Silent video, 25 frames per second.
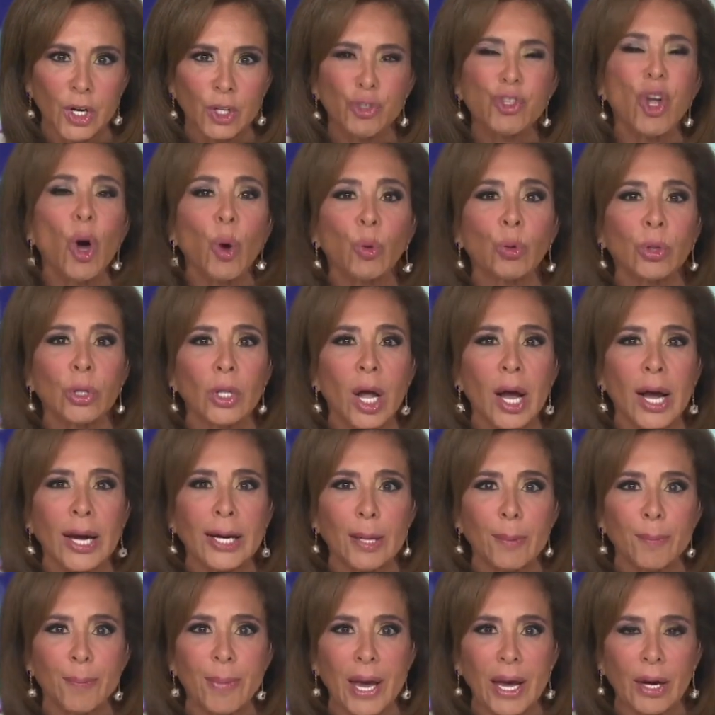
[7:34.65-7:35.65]
Don't lie
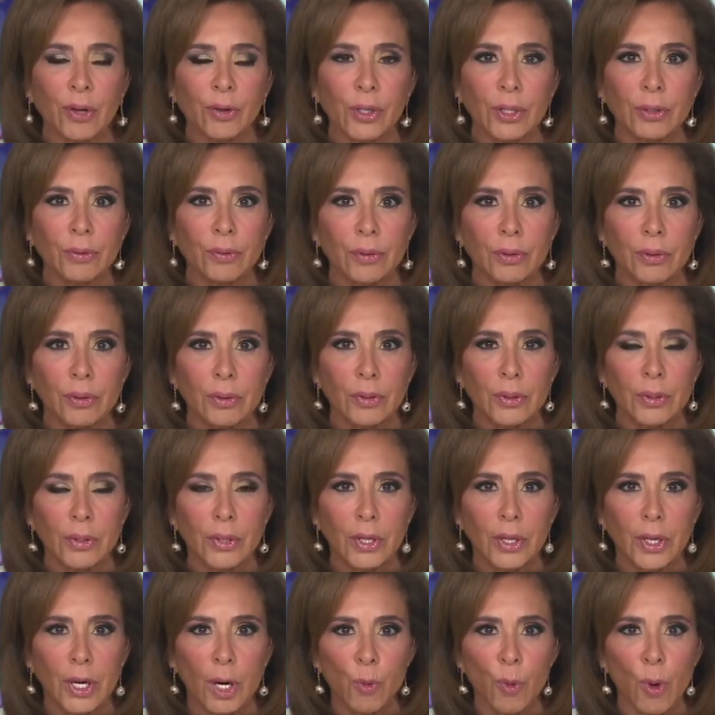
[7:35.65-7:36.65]
about it.
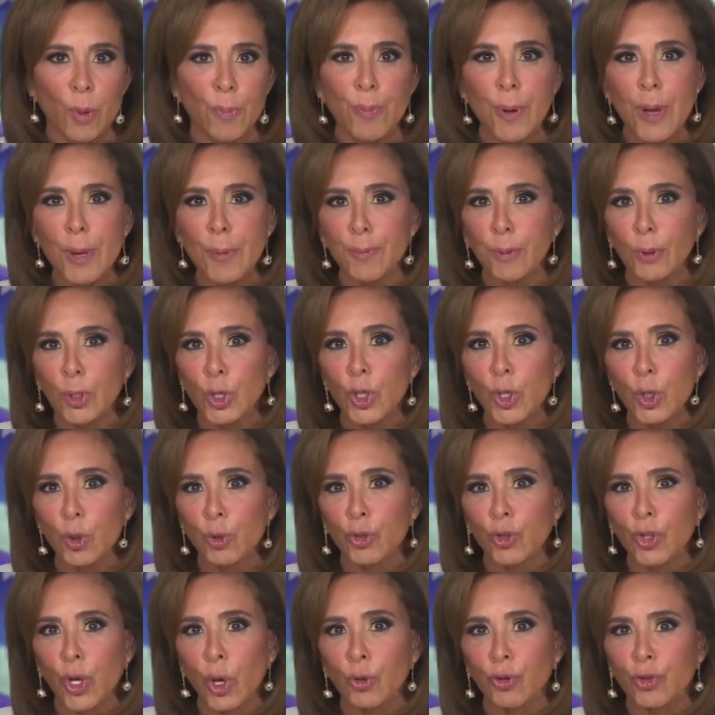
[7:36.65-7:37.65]
And when people
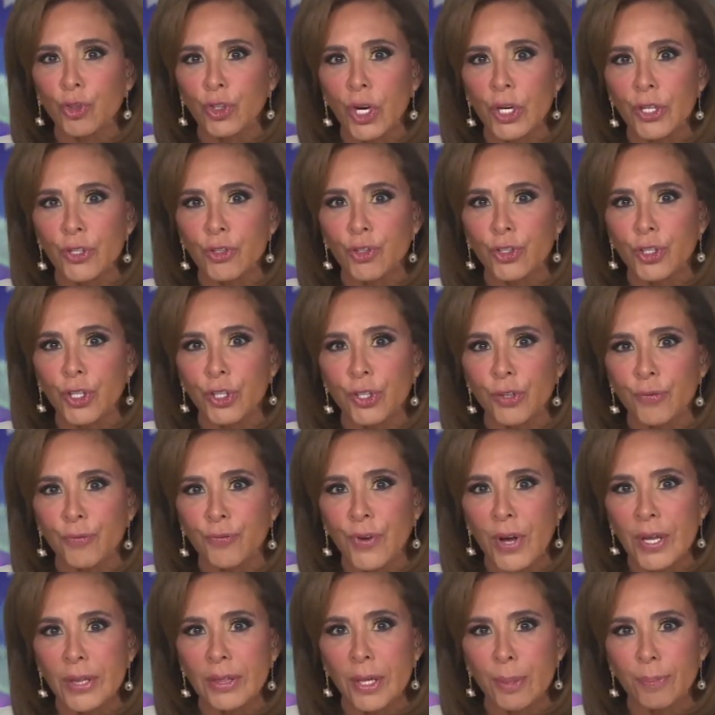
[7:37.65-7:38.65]
use those guns to
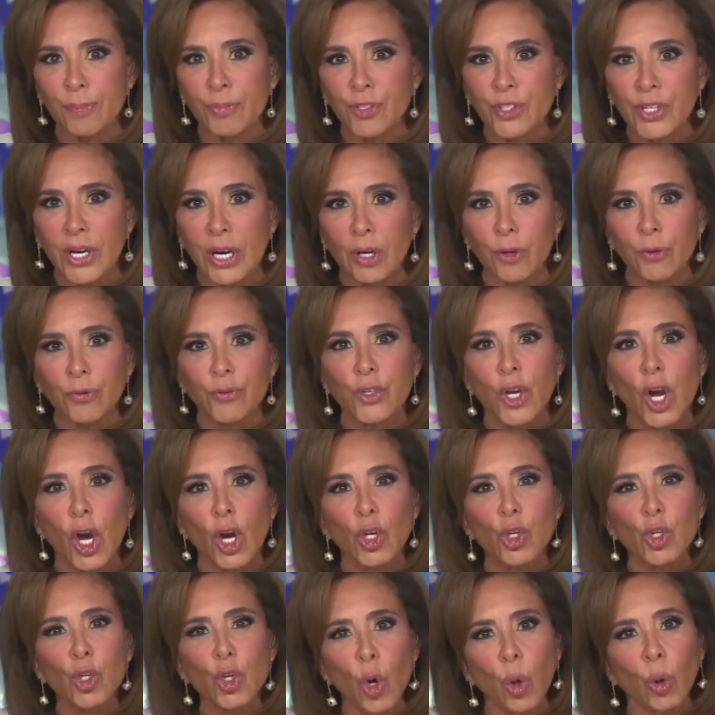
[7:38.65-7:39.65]
defend themselves,
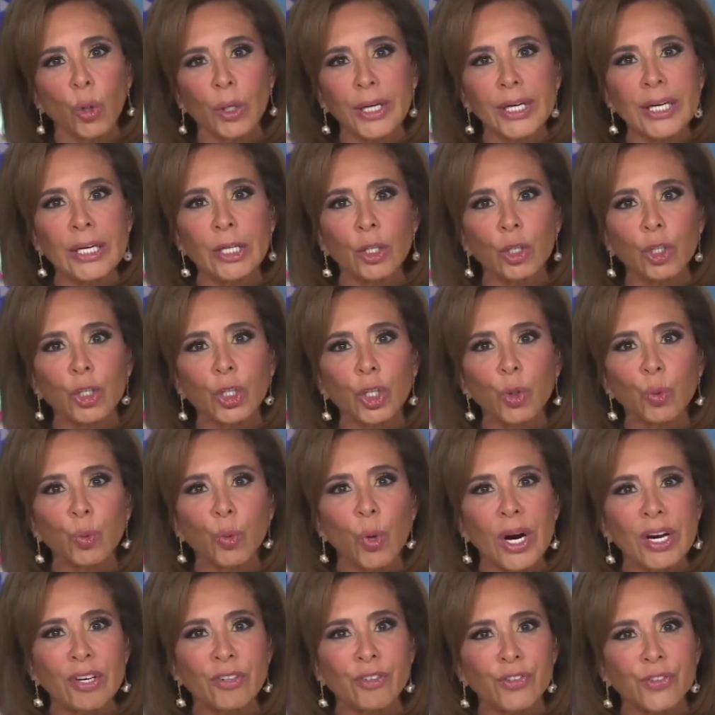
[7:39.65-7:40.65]
your ilk
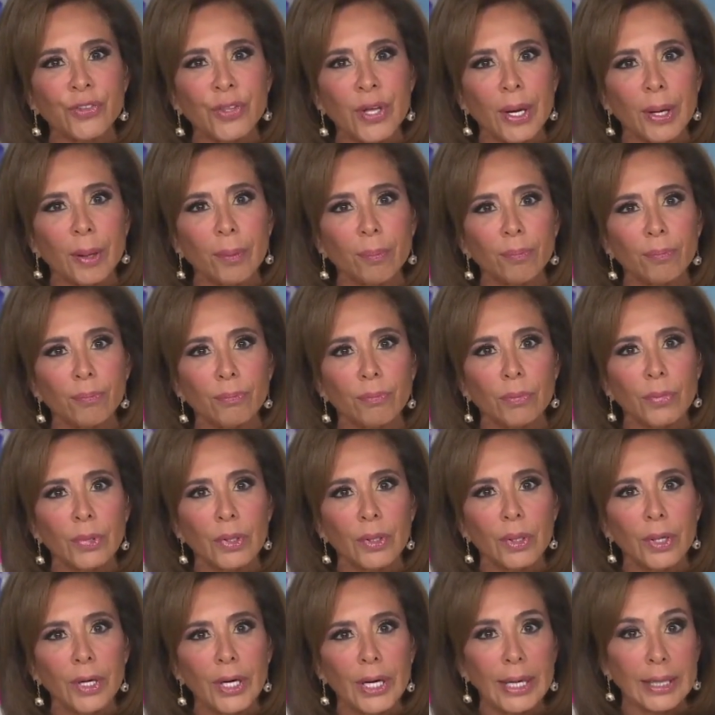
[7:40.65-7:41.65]
arrests them.
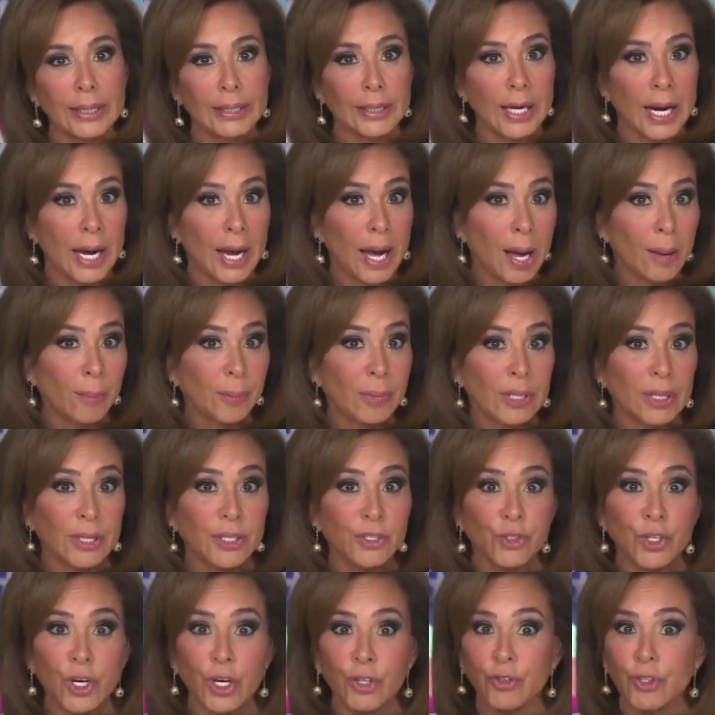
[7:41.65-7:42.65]
And
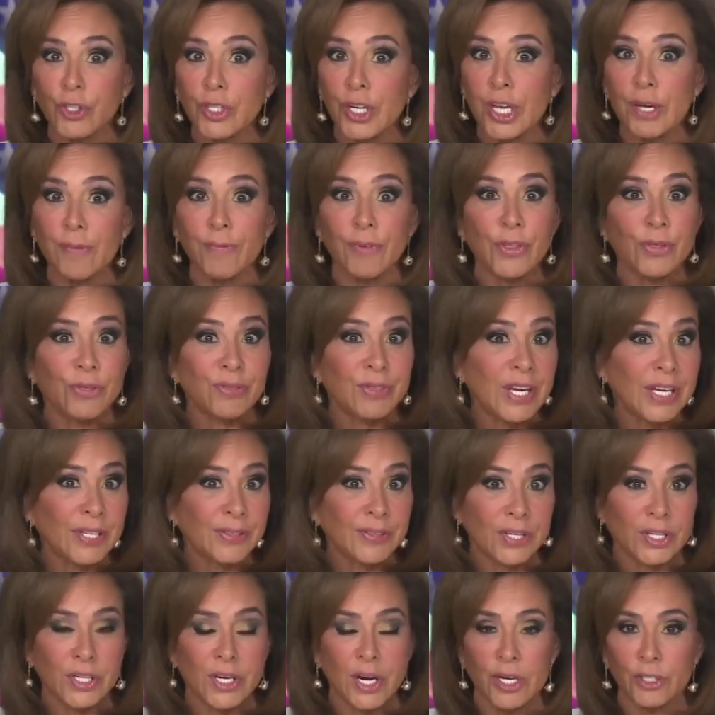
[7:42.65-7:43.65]
Kamala doesn't even
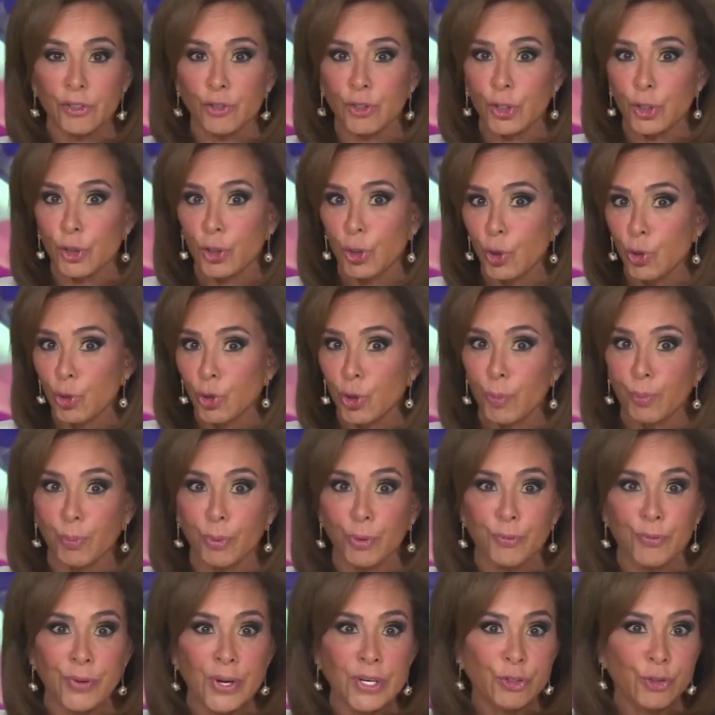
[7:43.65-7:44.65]
think the Constitution
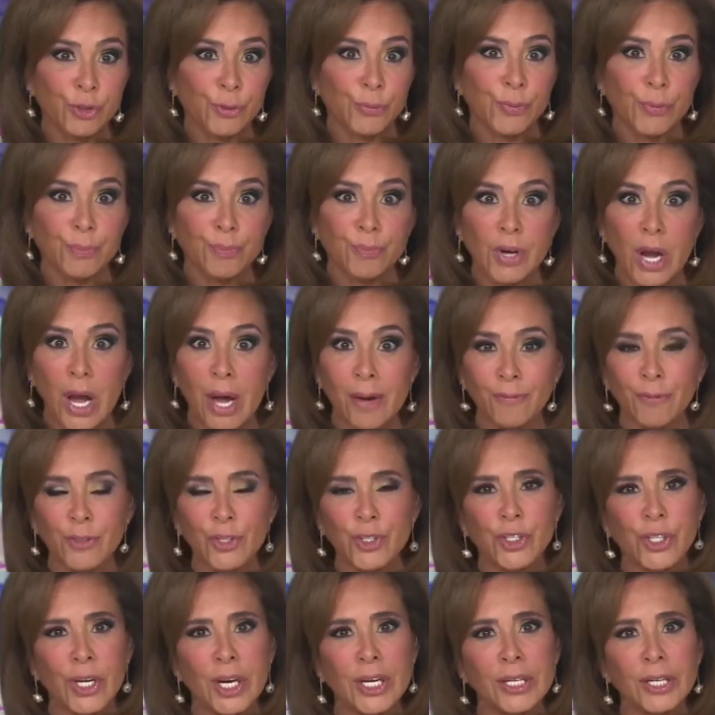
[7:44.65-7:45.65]
prevents her from
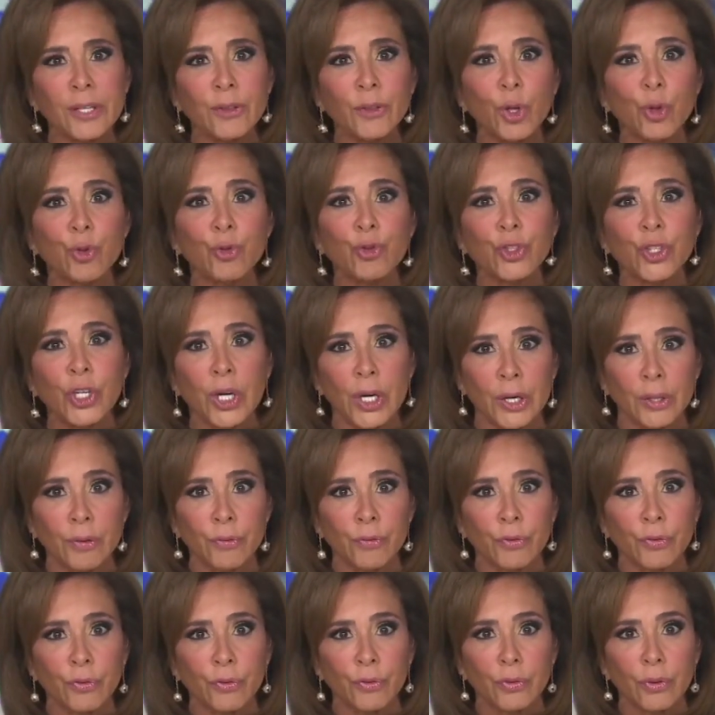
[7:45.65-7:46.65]
confiscating those
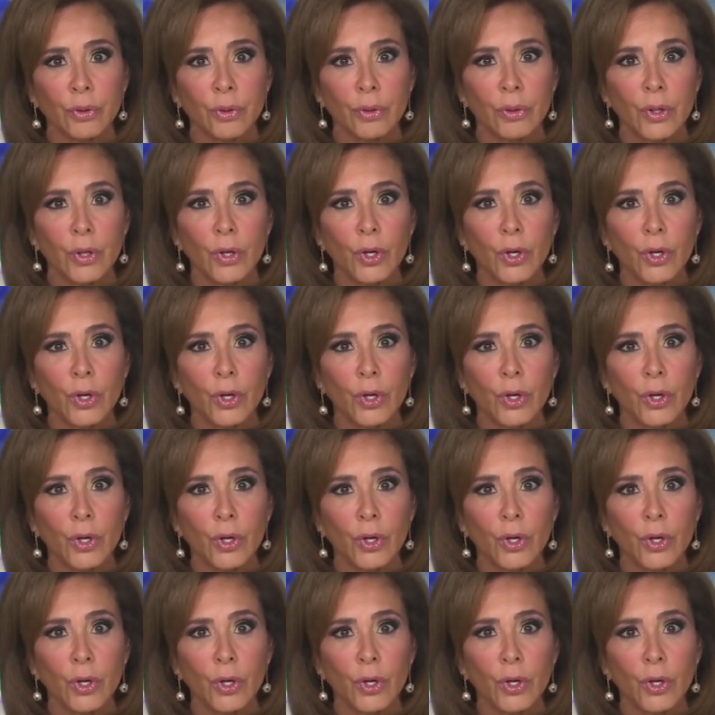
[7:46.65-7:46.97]
guns.